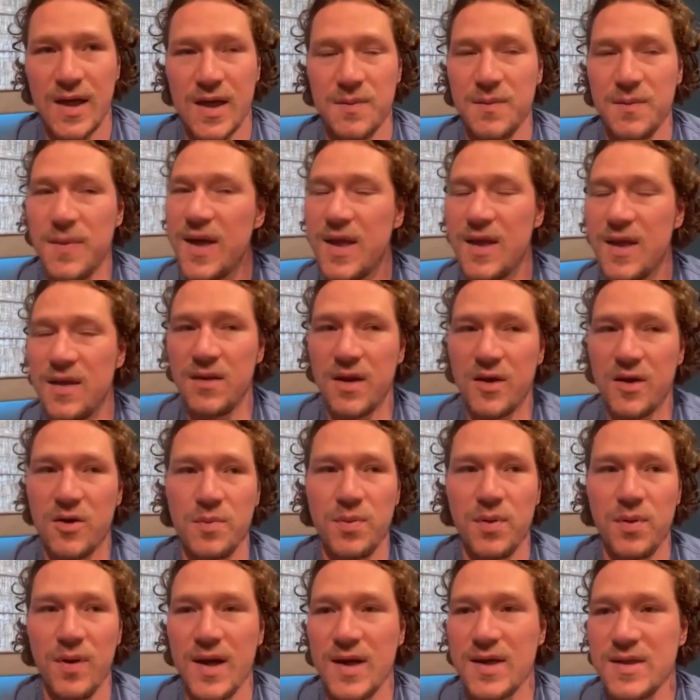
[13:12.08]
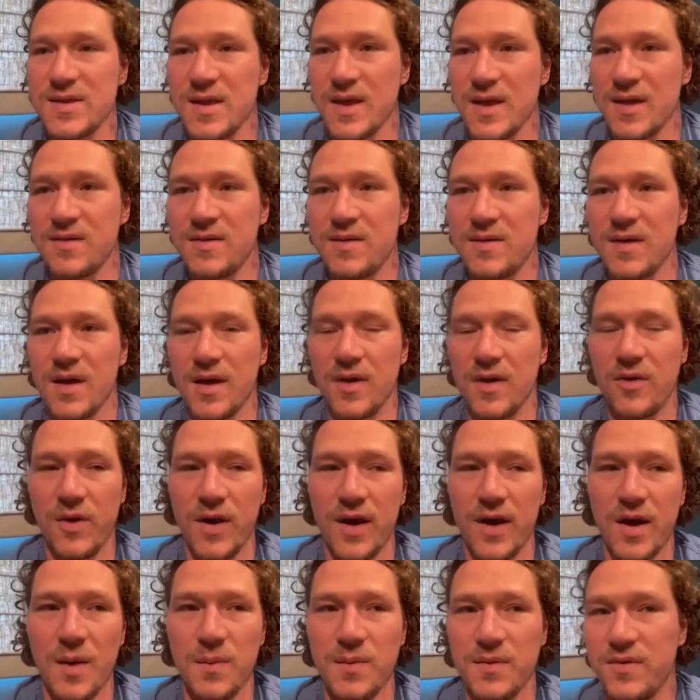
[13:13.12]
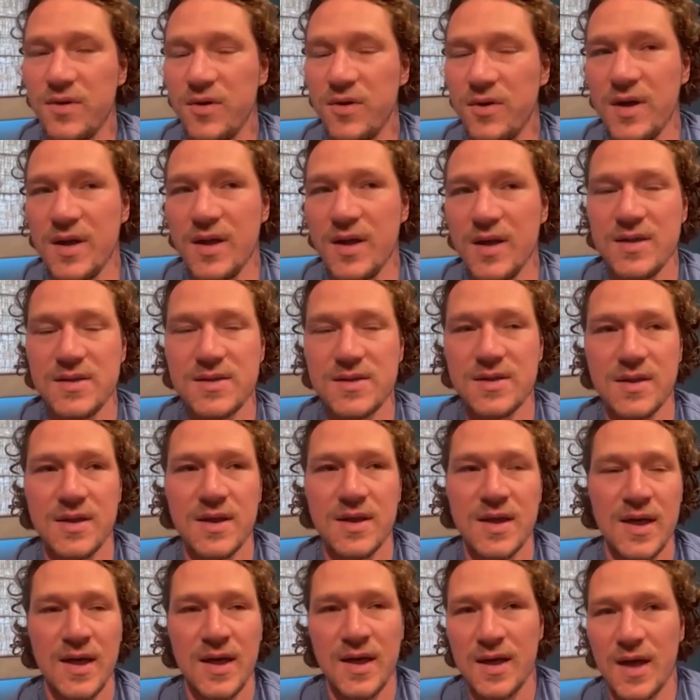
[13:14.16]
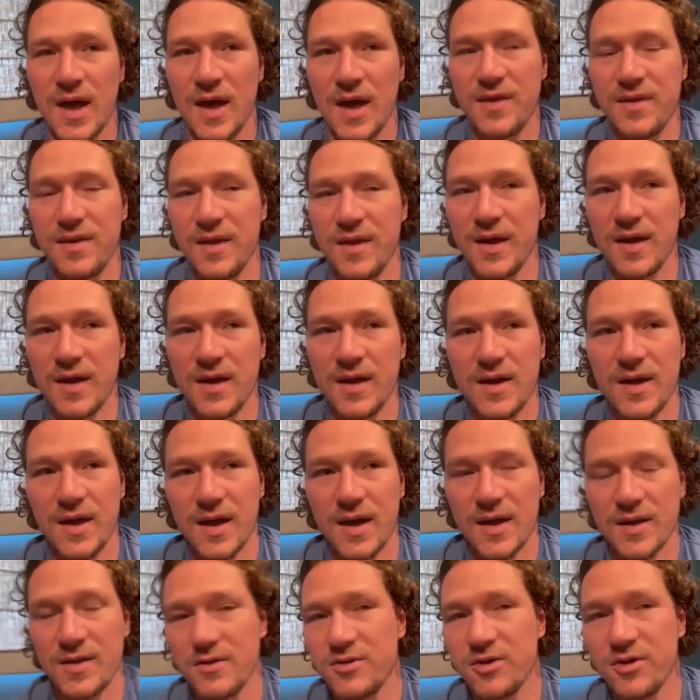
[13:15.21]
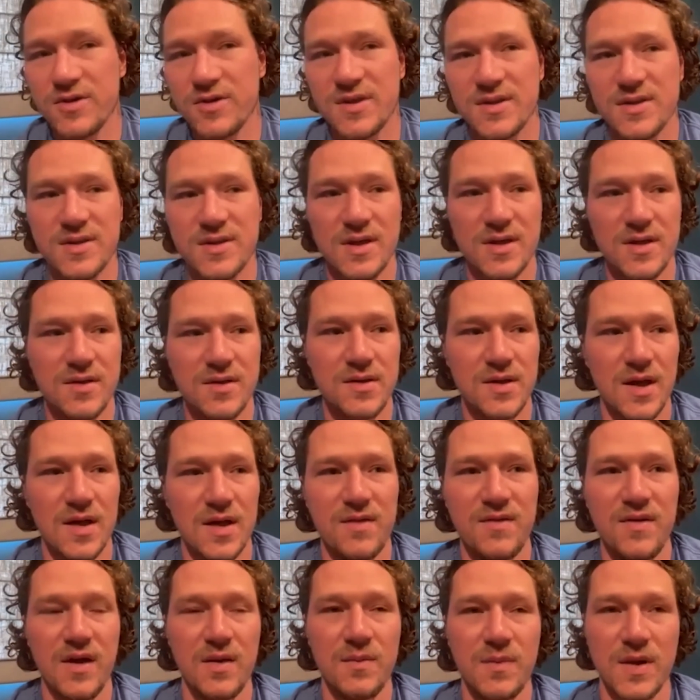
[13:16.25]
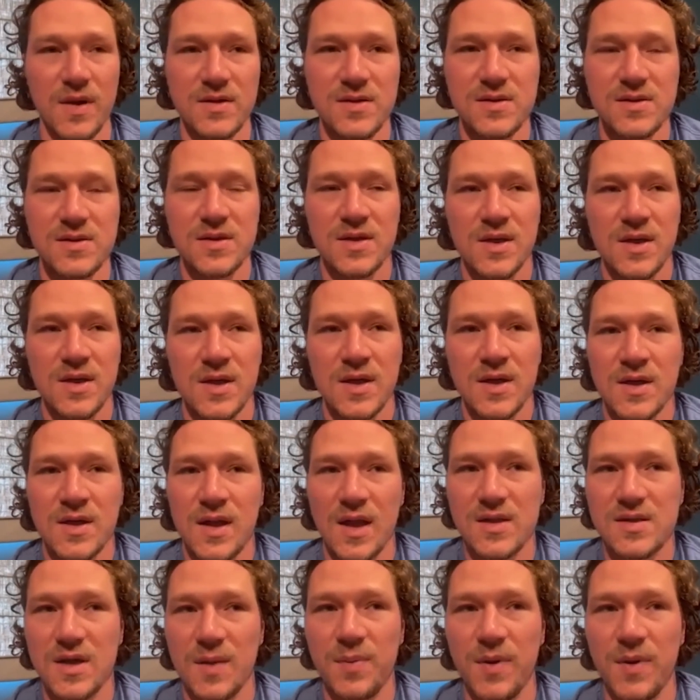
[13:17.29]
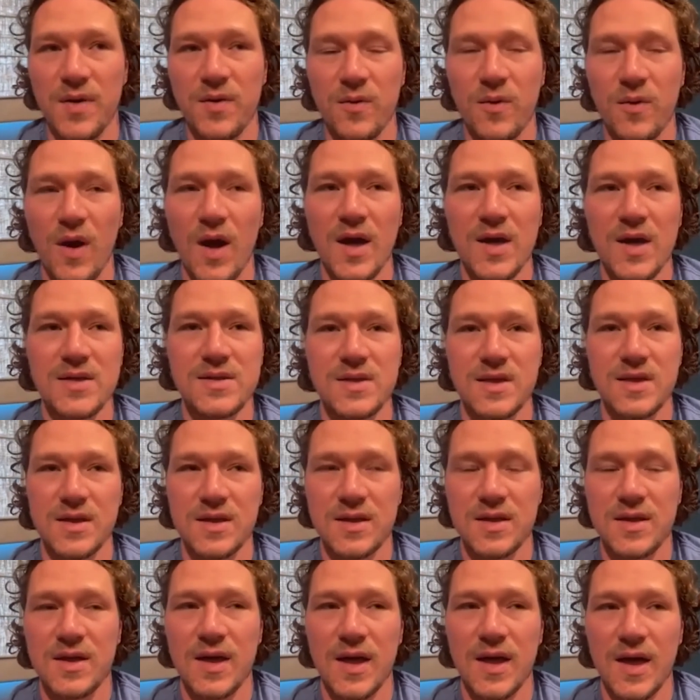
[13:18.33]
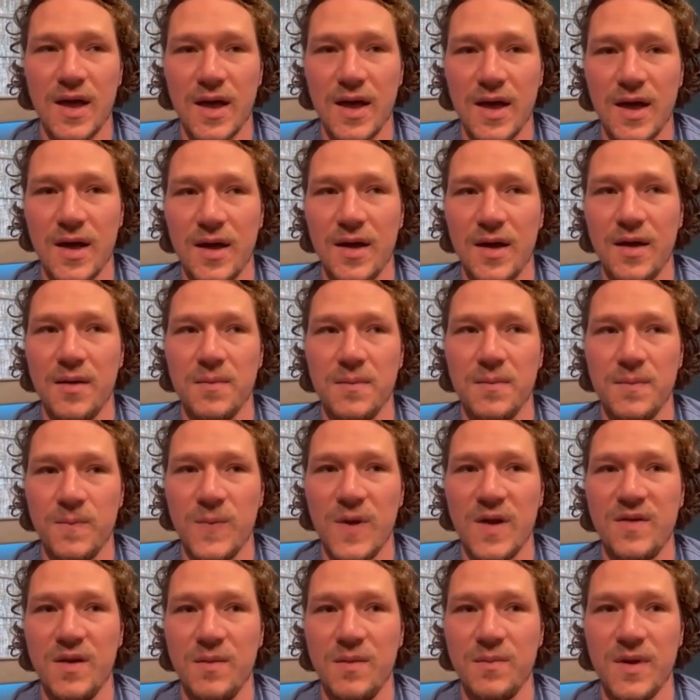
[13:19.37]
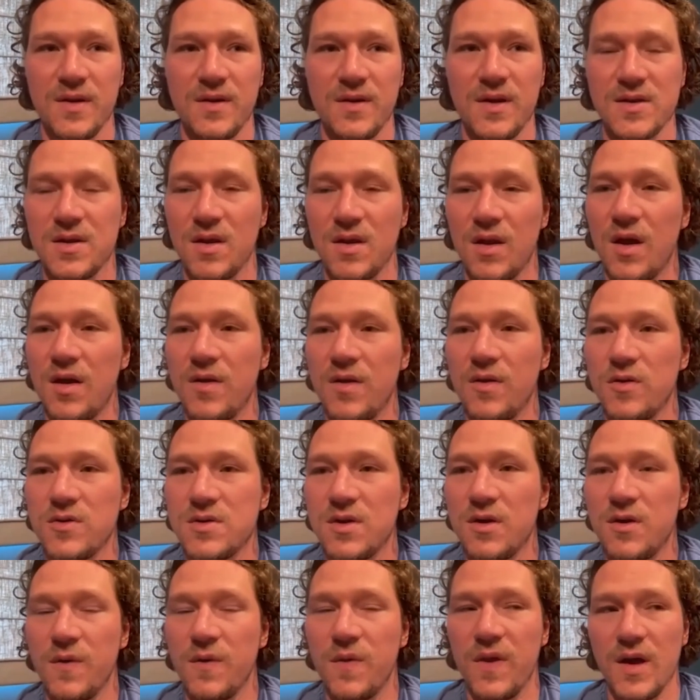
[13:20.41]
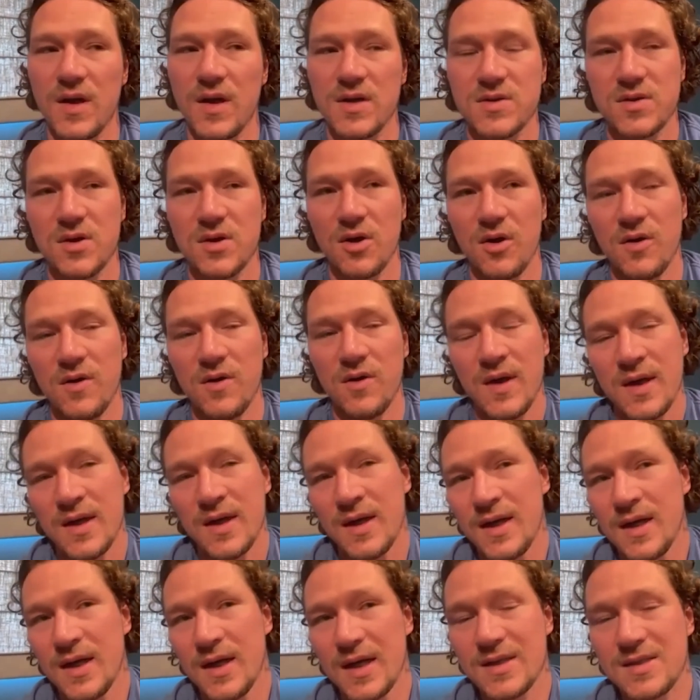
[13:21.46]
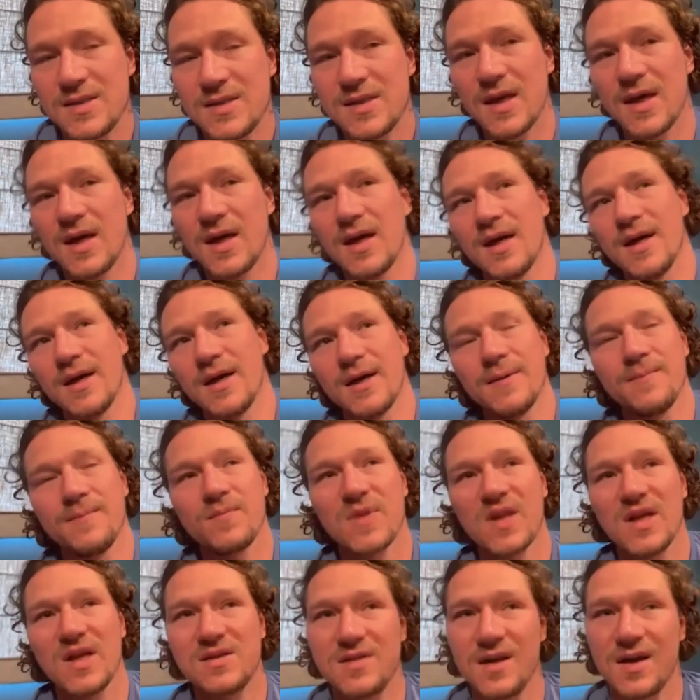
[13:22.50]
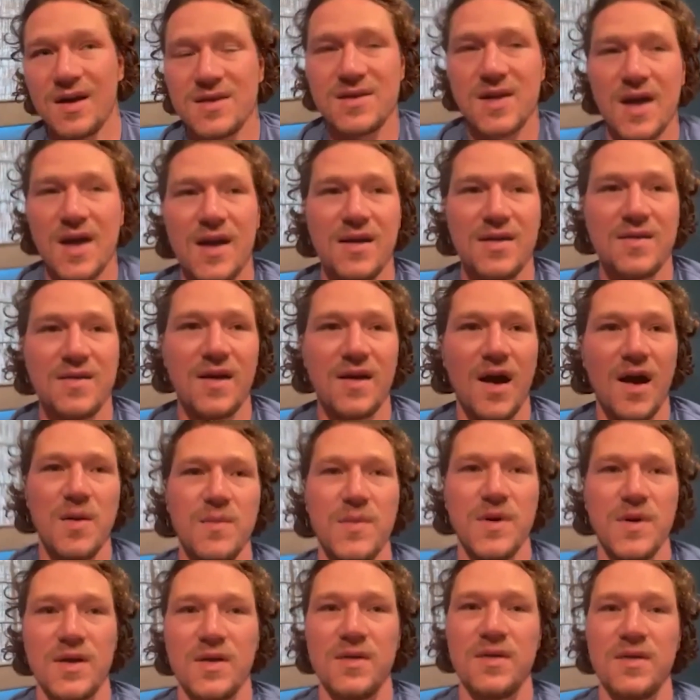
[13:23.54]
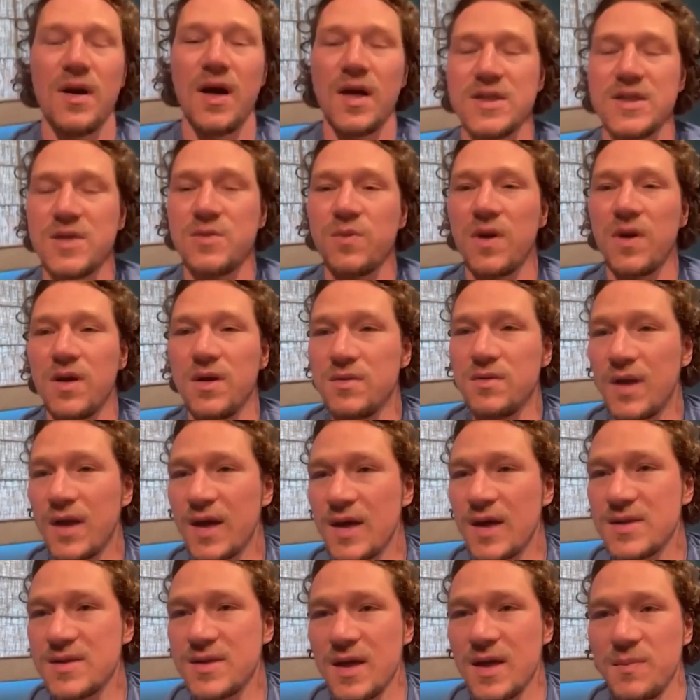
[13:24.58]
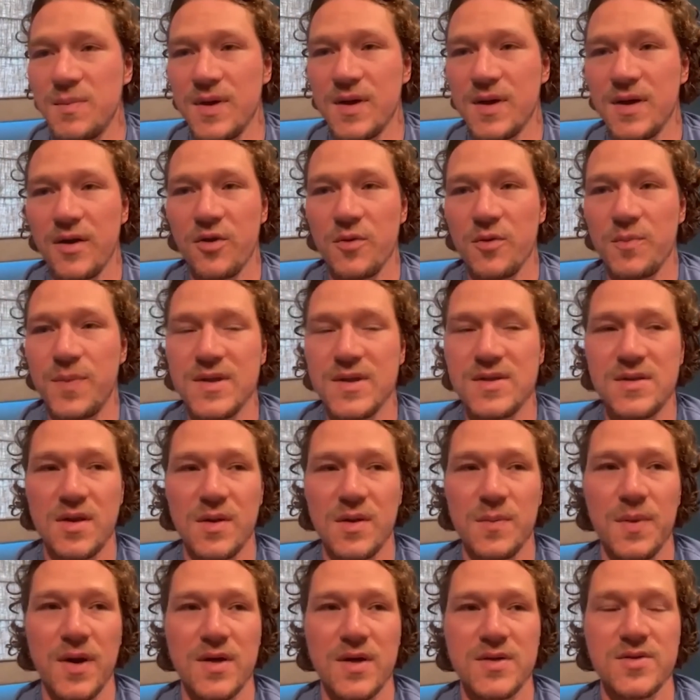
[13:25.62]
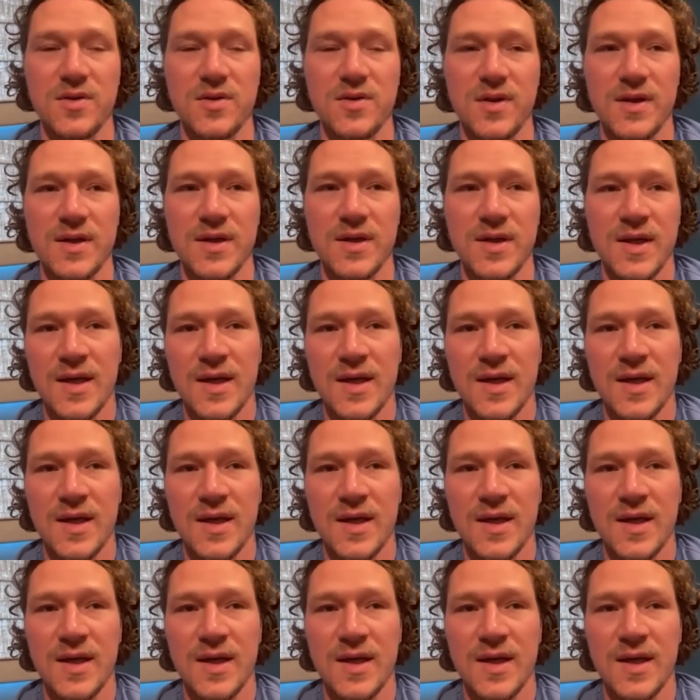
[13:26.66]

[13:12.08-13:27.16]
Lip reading: making little plays that create opportunities. And I think New Jersey is a team that's up on the rise, and a team that does a lot of those little things. So it's an exciting time. And I just want to, like I said, be another piece of the puzzle and